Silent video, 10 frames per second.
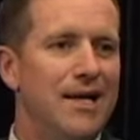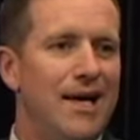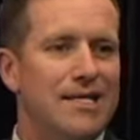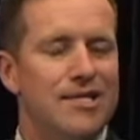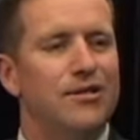
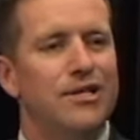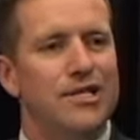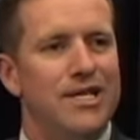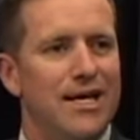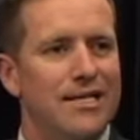it's not
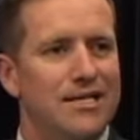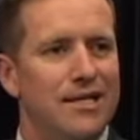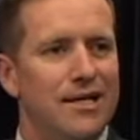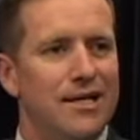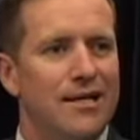just
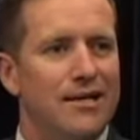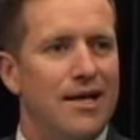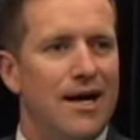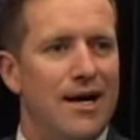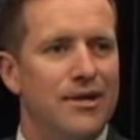
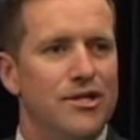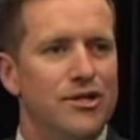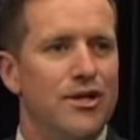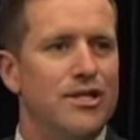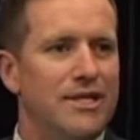the
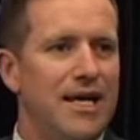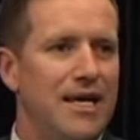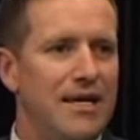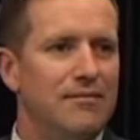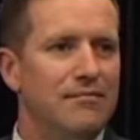church
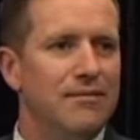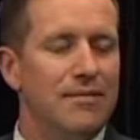getting